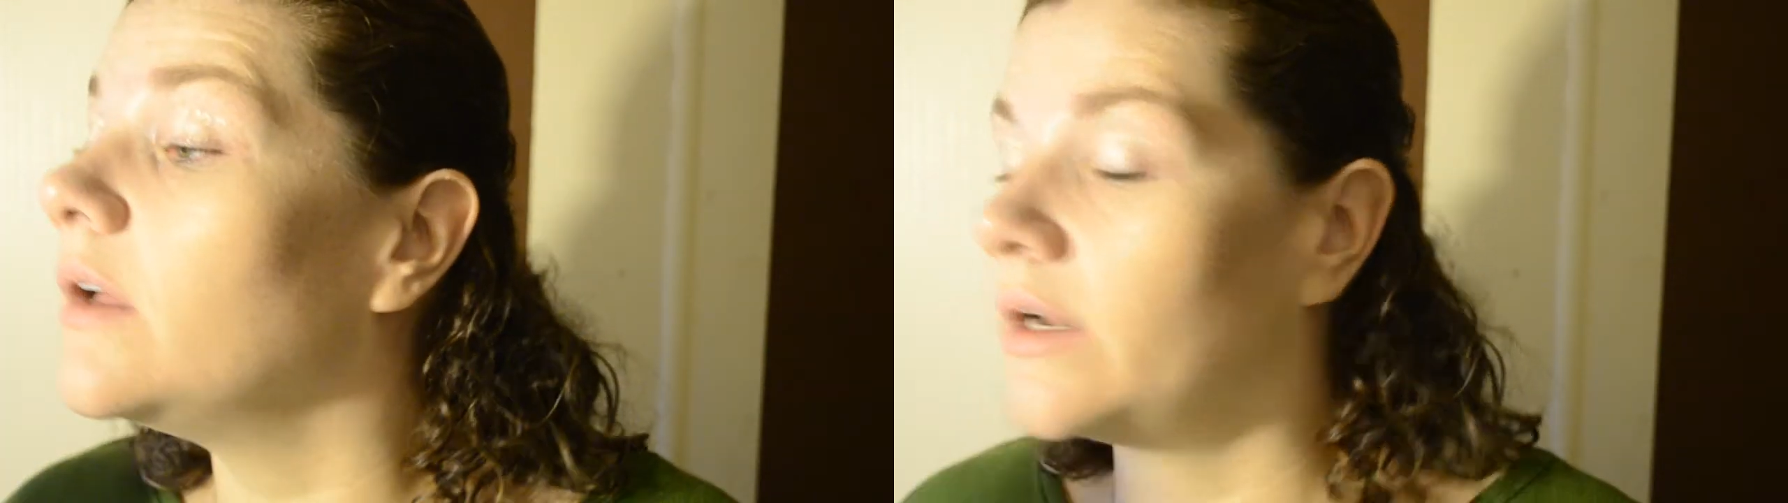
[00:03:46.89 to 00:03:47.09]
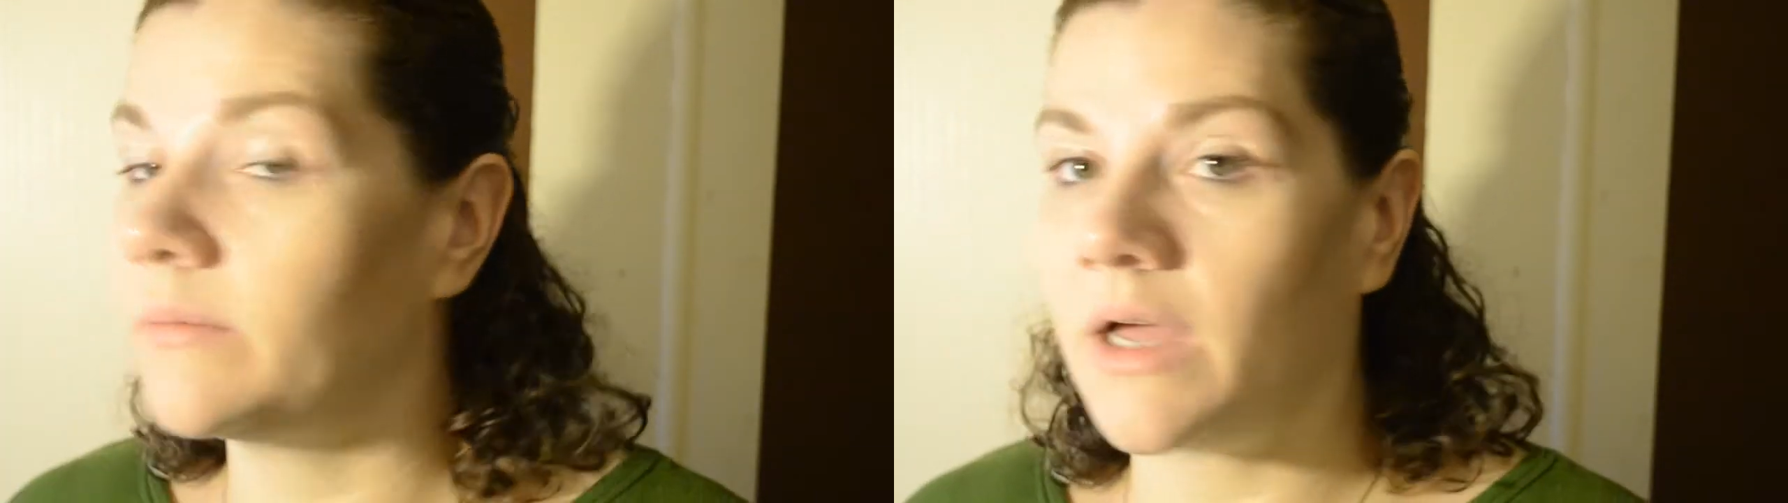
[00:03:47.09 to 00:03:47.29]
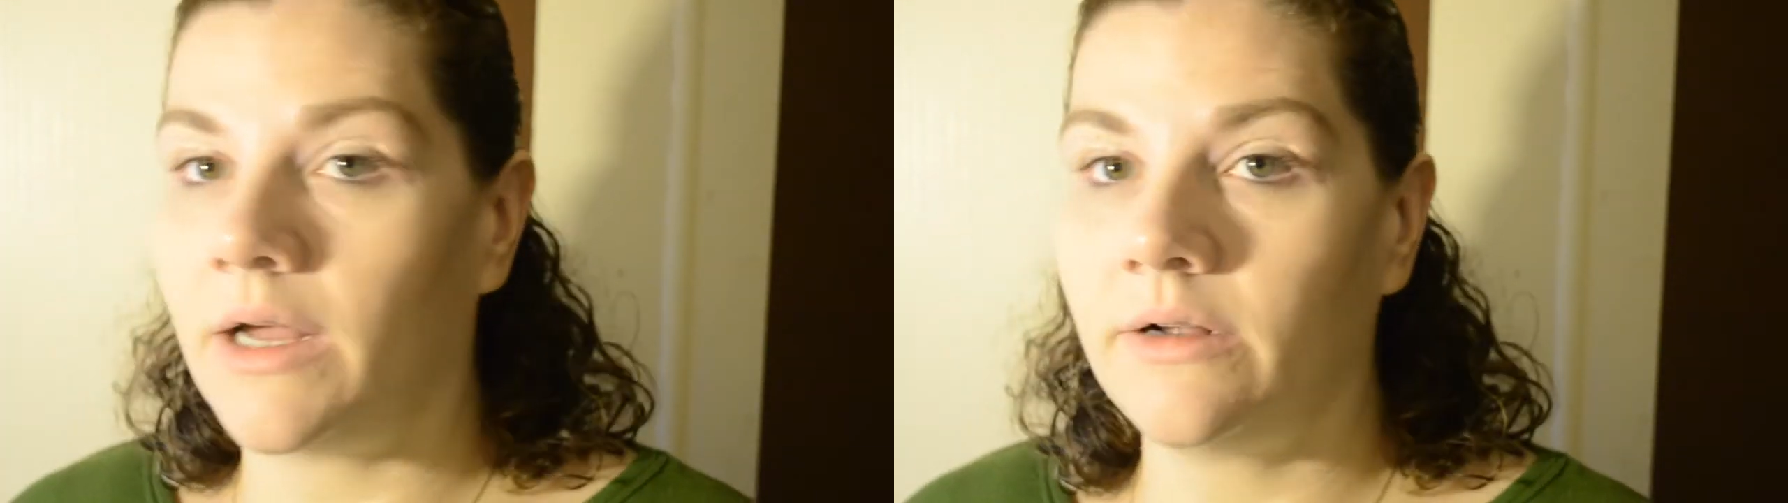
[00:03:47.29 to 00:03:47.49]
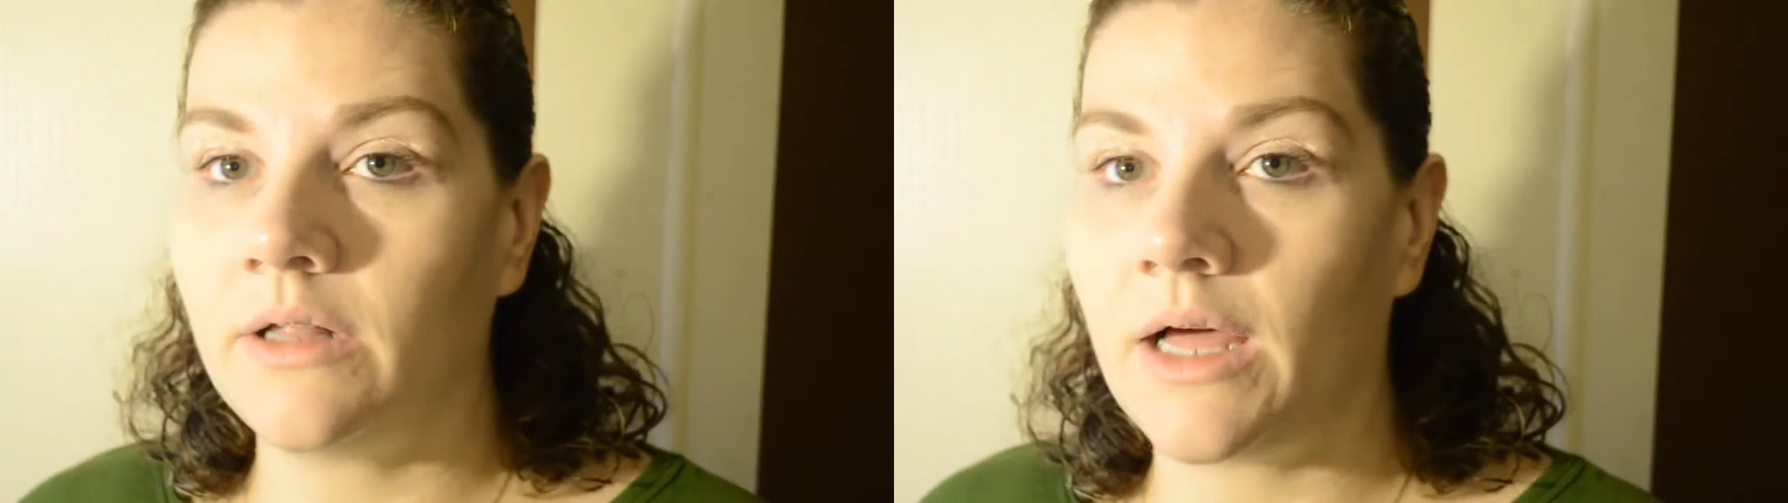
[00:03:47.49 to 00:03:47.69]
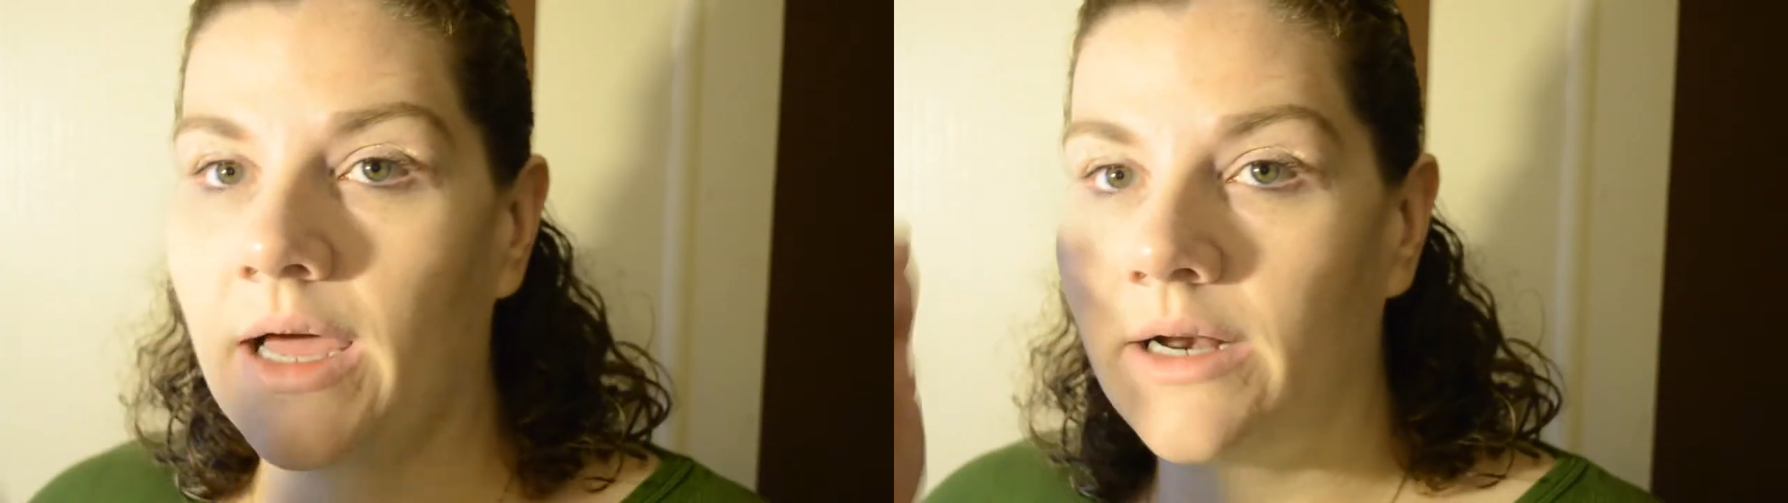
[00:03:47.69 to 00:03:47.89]
I'm kind of
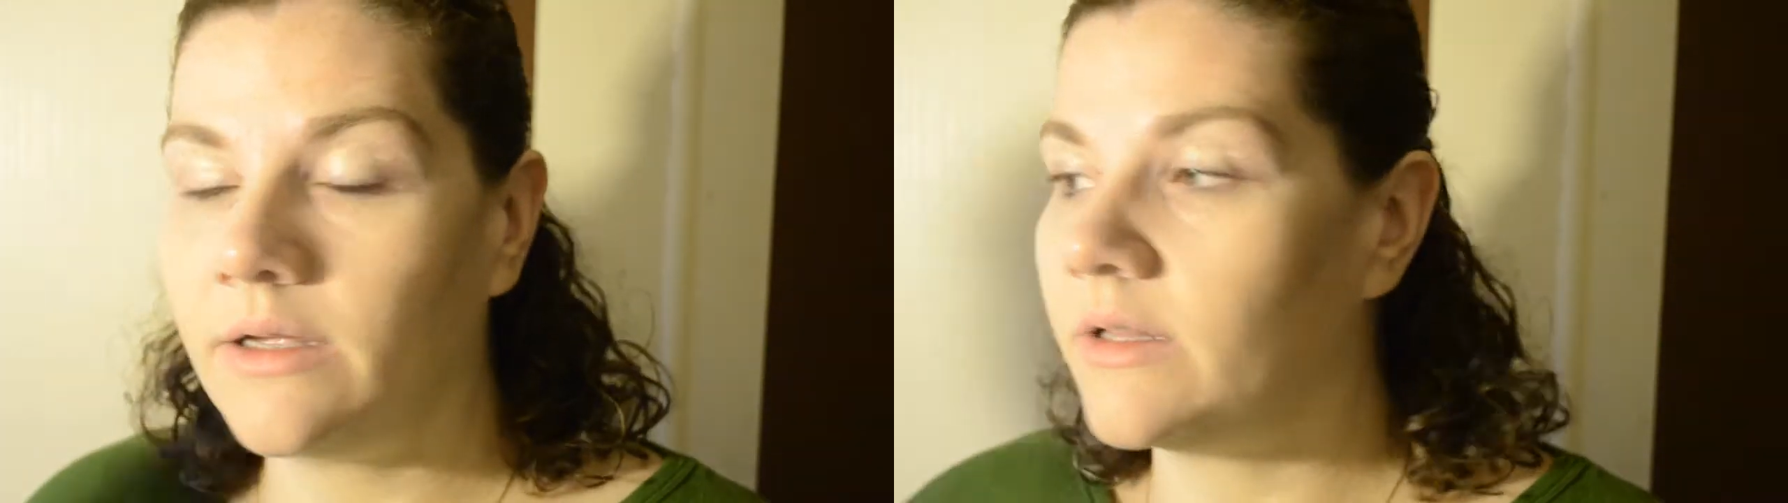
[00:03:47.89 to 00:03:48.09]
glad